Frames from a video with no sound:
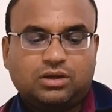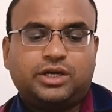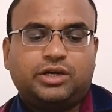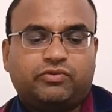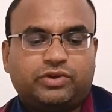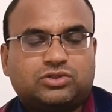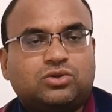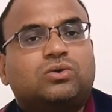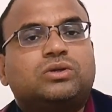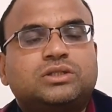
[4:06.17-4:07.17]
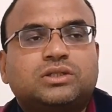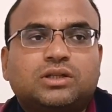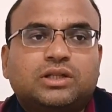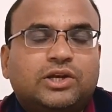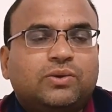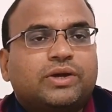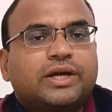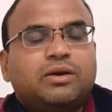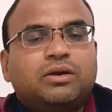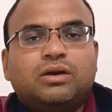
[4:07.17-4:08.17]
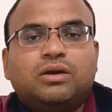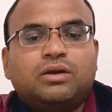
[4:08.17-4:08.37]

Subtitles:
And if it is low risk, then you can